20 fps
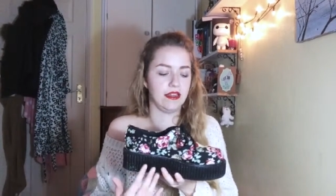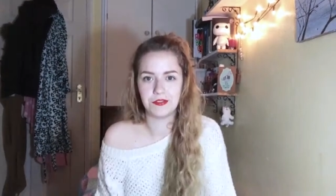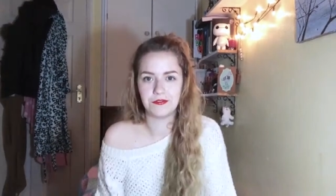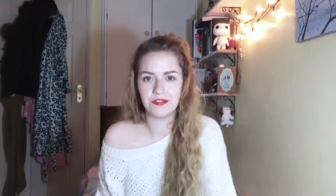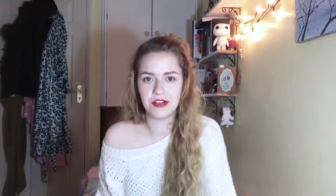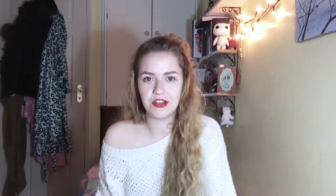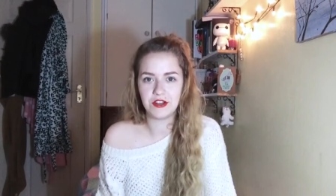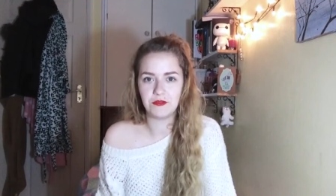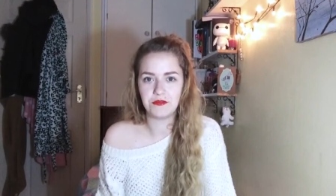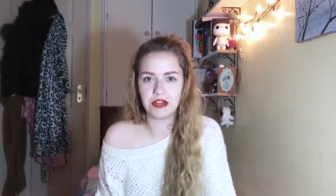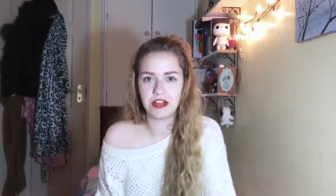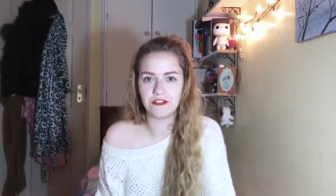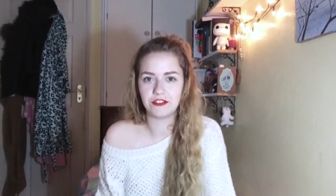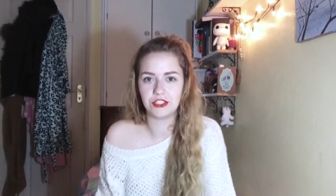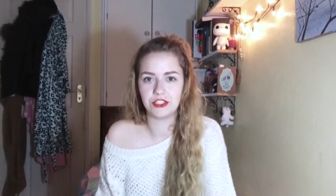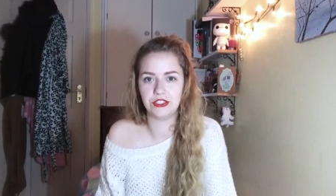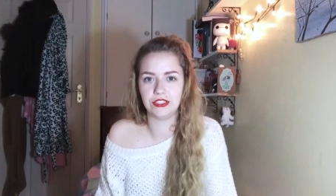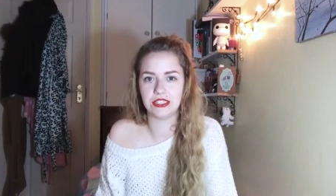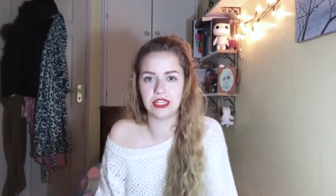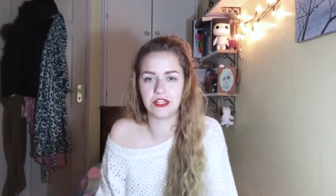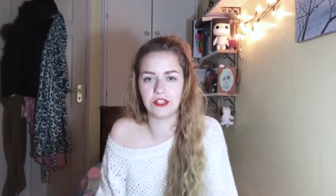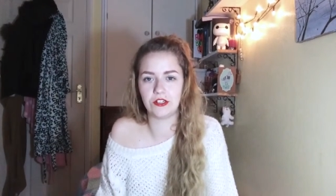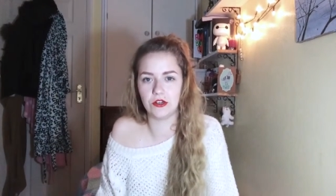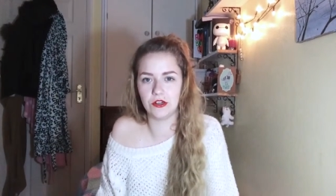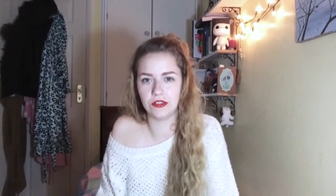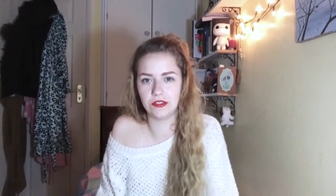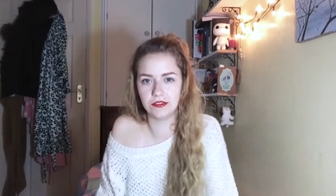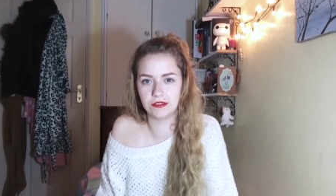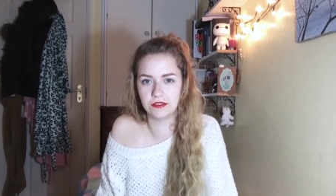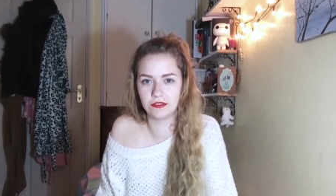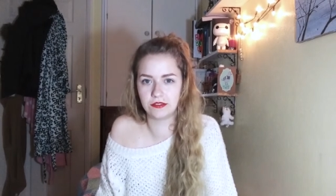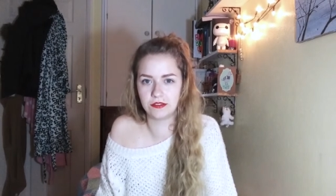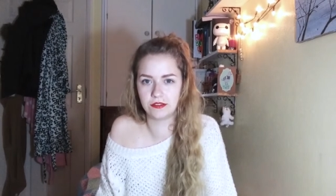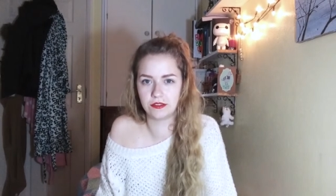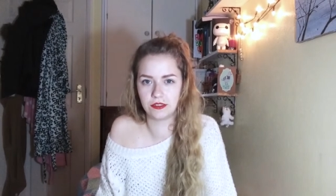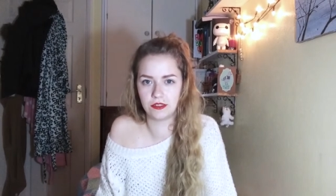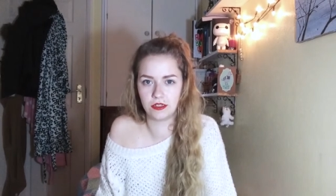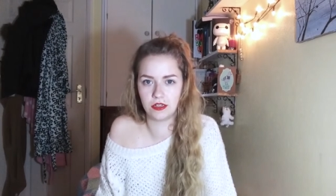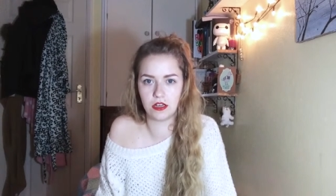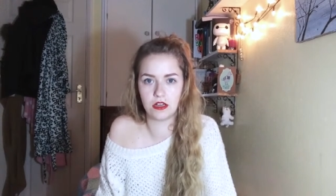The final pair of shoes I got
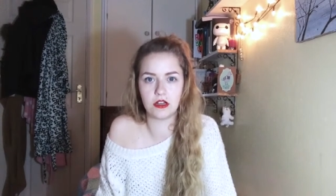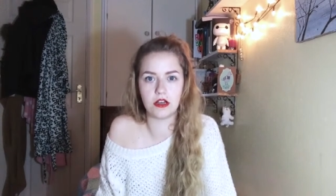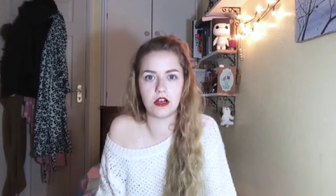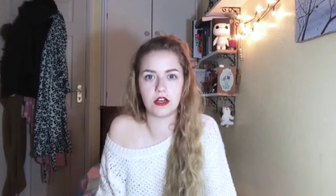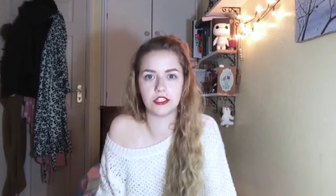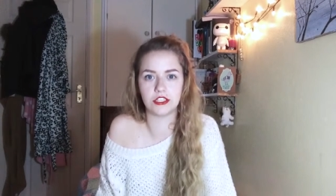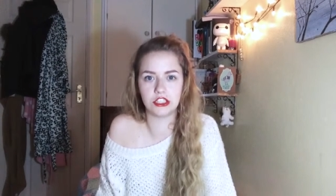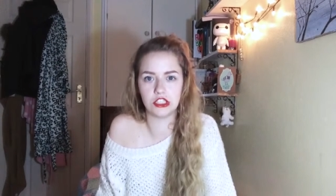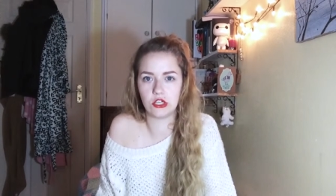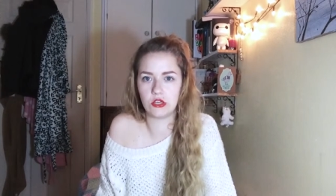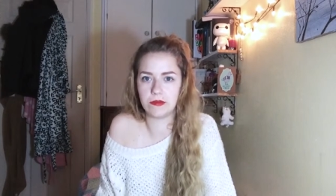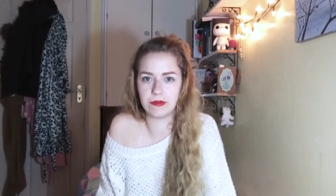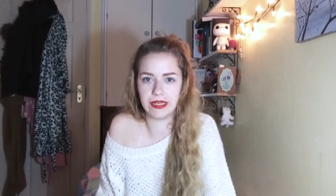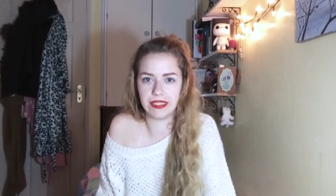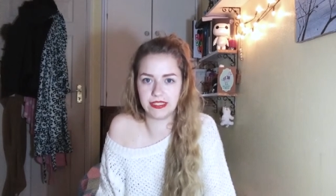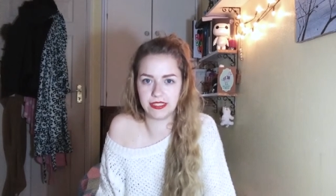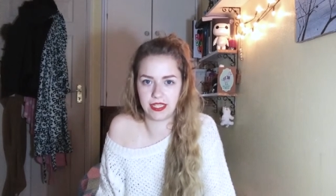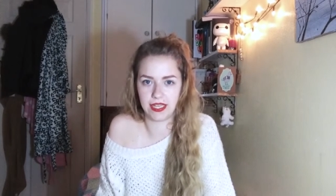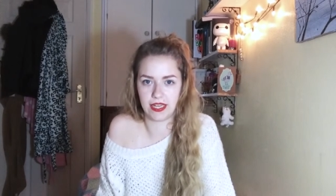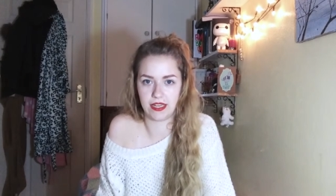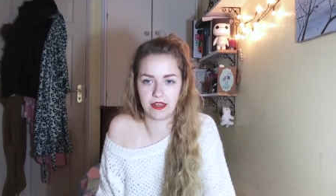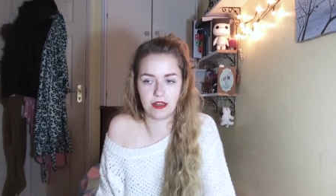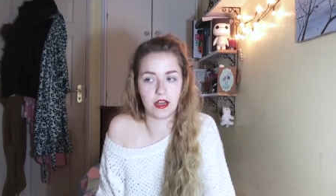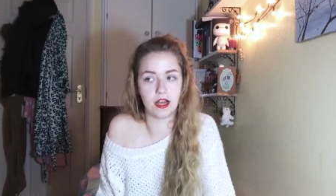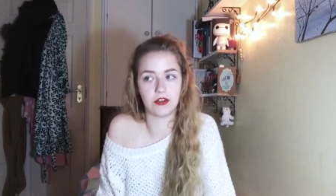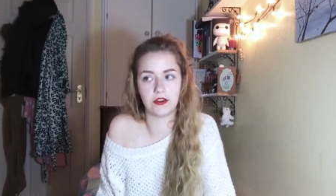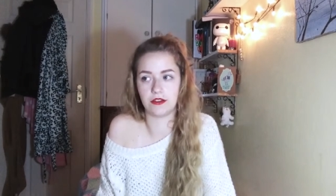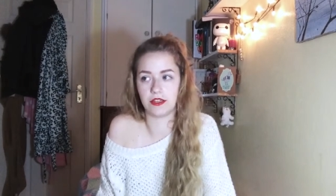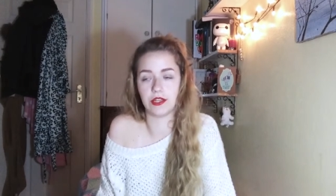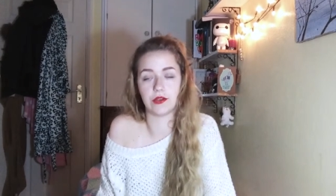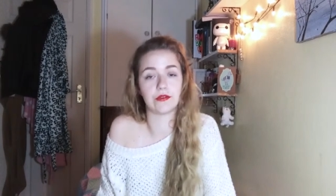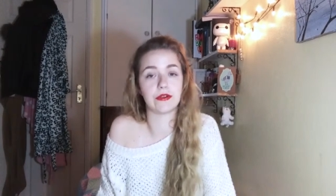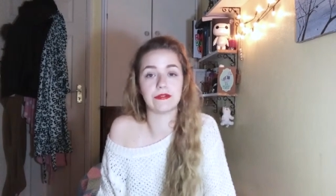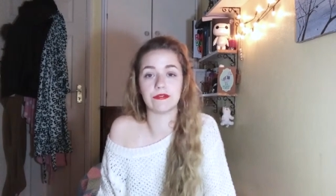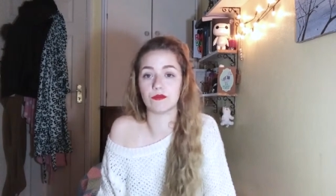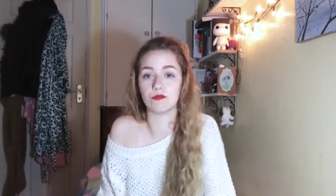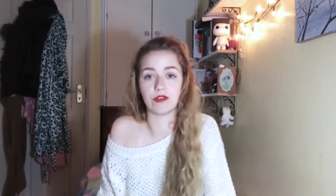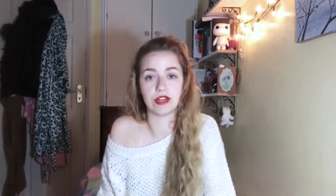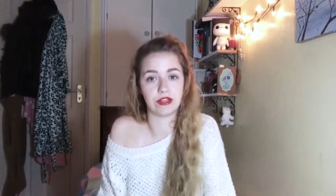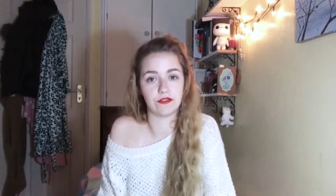are so amazing I don't think they're
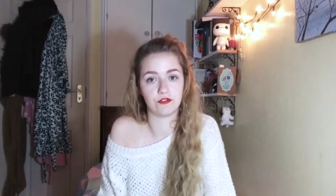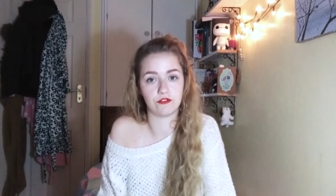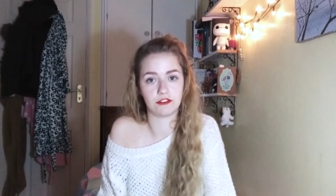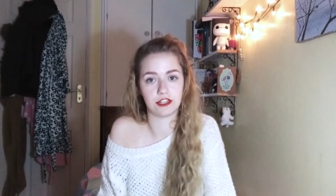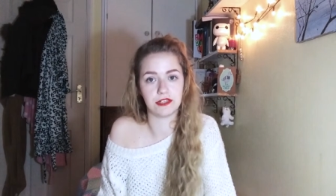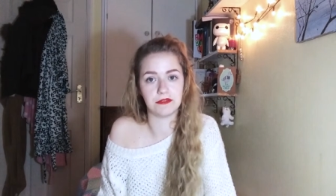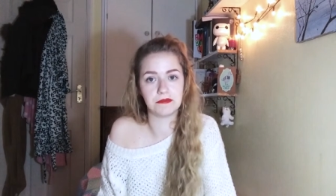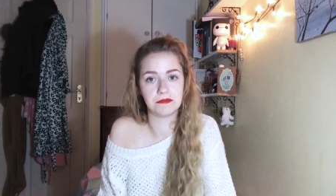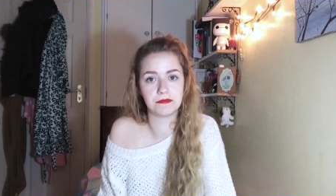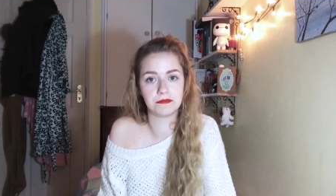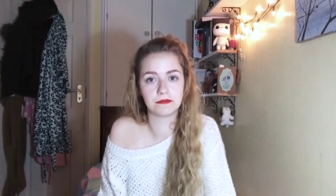even ready for it.